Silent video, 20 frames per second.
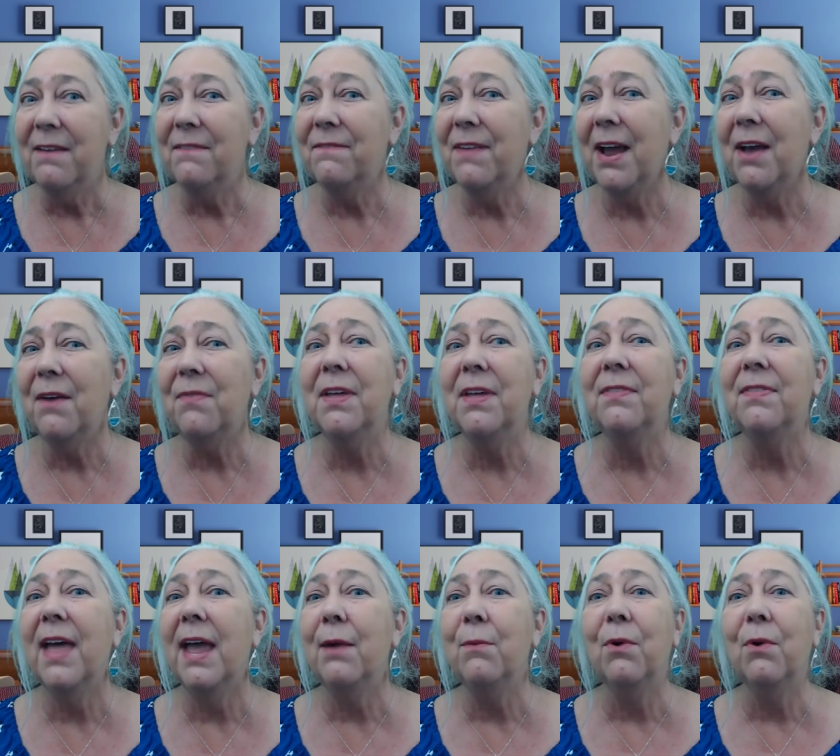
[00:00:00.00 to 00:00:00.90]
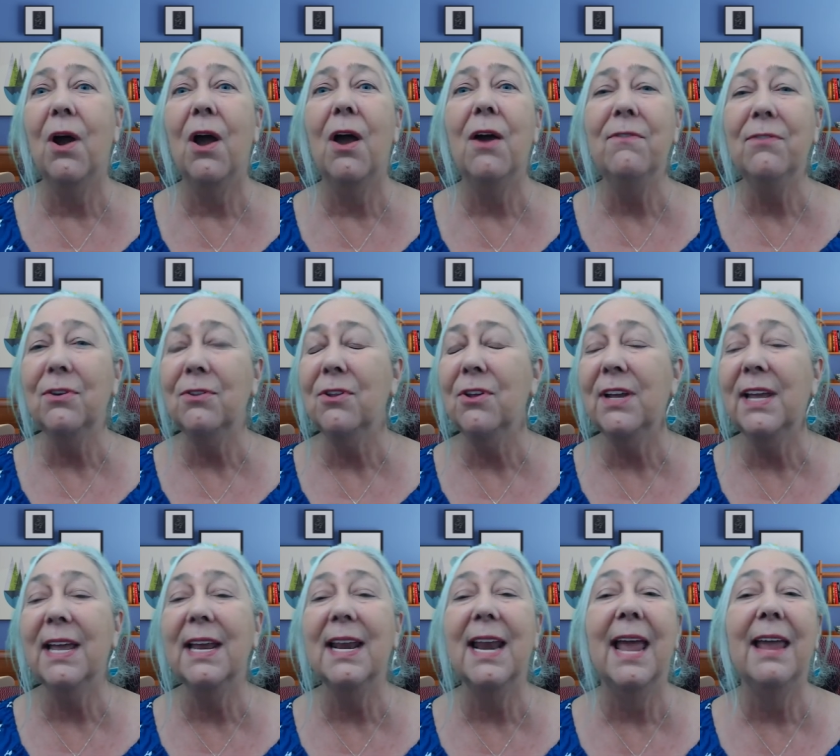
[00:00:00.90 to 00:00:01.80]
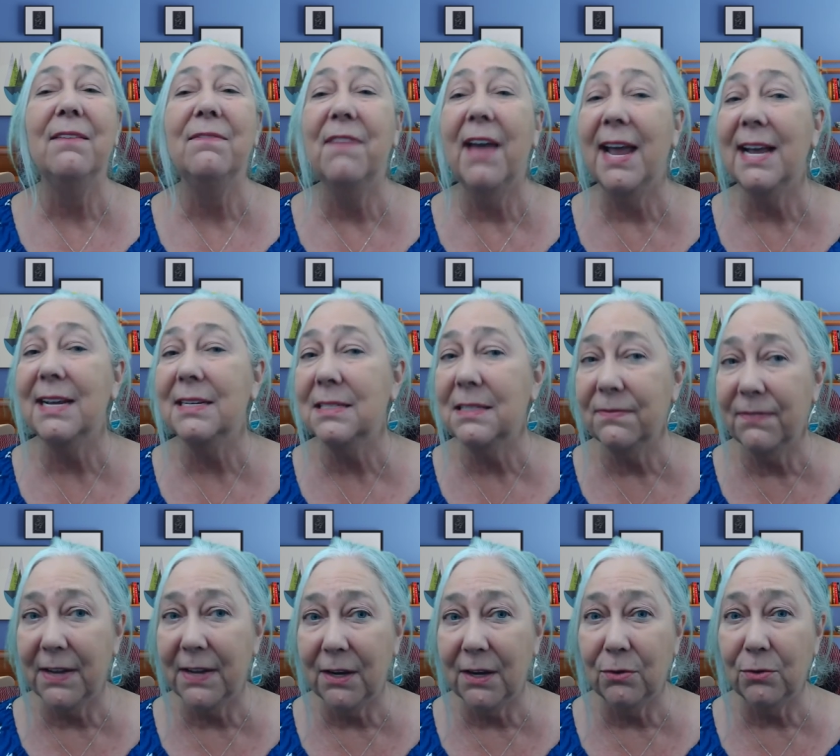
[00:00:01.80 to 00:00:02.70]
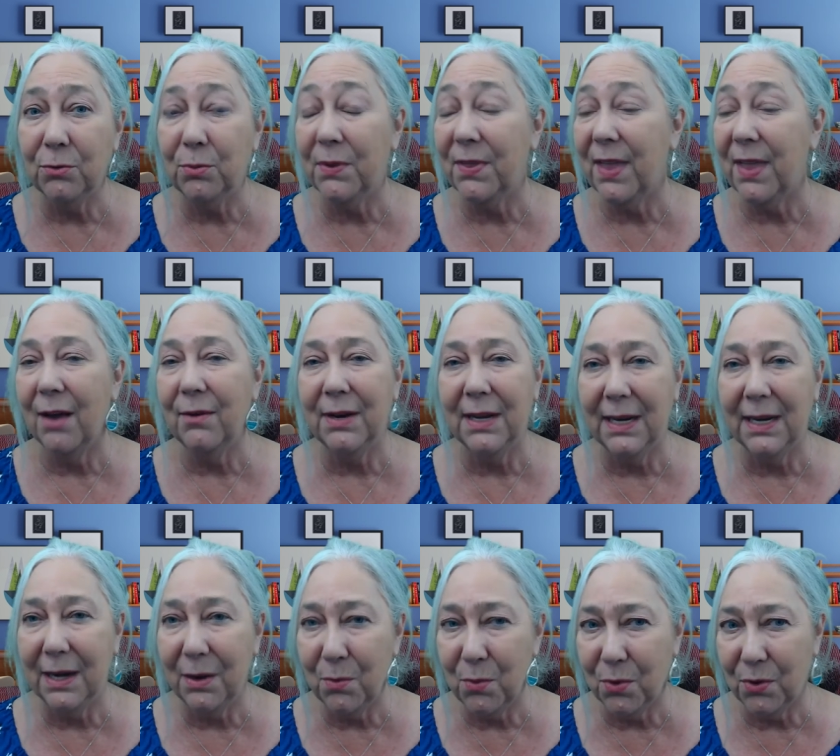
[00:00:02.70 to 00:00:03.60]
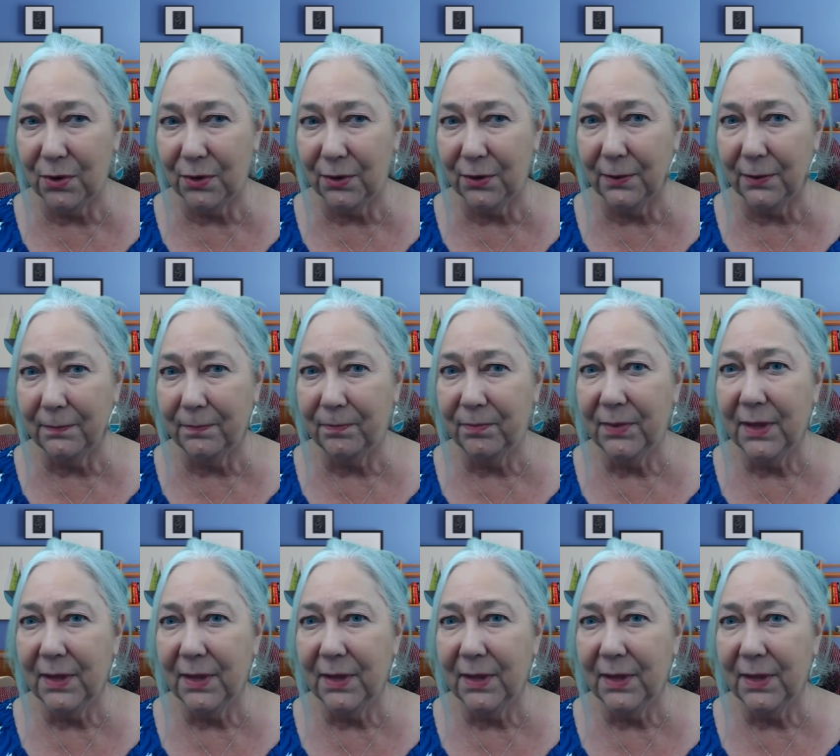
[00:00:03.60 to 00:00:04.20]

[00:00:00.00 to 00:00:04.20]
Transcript: found that they were overlooking a vast field without any water.